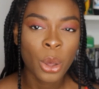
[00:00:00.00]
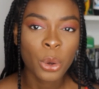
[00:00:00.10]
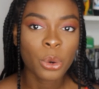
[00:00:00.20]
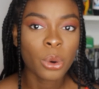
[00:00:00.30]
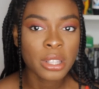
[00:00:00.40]

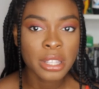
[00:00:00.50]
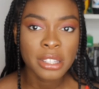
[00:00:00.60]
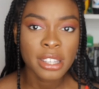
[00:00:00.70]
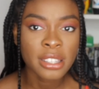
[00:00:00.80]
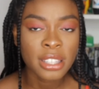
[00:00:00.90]

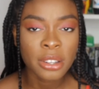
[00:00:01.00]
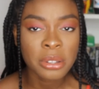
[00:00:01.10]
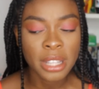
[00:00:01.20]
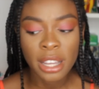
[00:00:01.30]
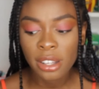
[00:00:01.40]
quantity as Eco
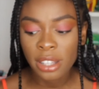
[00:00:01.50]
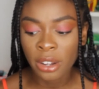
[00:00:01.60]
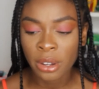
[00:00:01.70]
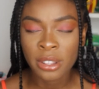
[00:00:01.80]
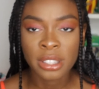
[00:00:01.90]
Styler, then
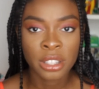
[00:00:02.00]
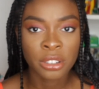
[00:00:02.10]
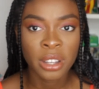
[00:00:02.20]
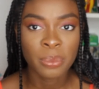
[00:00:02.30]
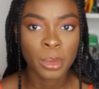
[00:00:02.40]
I'll
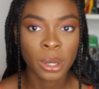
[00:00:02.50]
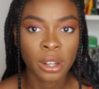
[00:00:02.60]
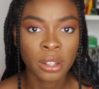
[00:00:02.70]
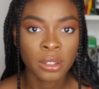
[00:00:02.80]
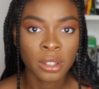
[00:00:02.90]
consider it,
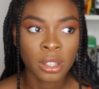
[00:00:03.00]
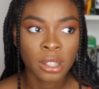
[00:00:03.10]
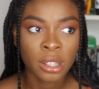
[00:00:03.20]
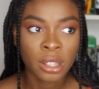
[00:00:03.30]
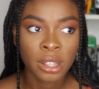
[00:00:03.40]
but
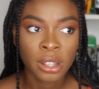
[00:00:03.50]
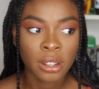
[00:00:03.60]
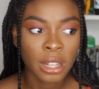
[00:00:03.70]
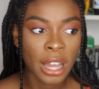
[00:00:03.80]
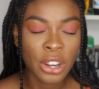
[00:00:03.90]

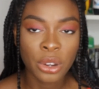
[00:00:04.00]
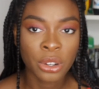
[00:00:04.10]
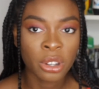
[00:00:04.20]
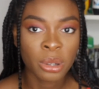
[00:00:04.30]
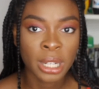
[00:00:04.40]
I
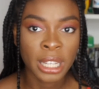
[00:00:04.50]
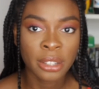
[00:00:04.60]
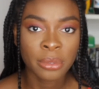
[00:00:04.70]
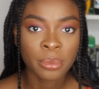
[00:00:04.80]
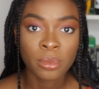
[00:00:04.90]
don't know
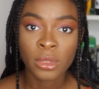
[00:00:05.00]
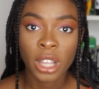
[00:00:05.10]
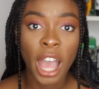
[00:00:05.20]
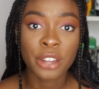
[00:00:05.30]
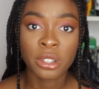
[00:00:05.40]
any.
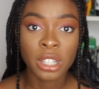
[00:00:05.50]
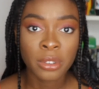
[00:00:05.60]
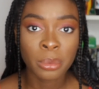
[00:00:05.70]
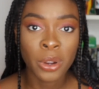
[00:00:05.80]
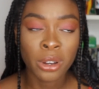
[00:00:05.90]
I don't live
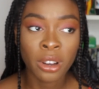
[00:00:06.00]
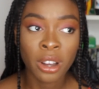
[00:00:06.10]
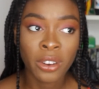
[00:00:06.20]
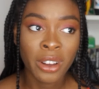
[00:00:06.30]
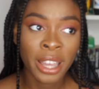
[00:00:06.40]
in America.
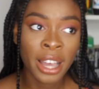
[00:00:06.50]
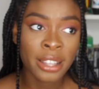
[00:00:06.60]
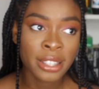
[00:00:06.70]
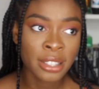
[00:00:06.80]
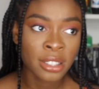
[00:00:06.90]
I can't get
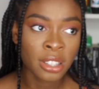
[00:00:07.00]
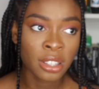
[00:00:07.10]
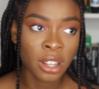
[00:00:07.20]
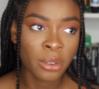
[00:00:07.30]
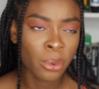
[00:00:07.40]
access to
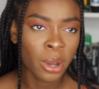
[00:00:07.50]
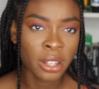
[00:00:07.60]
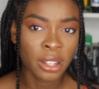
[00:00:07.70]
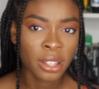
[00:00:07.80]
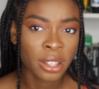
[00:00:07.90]
the other
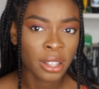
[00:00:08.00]
one.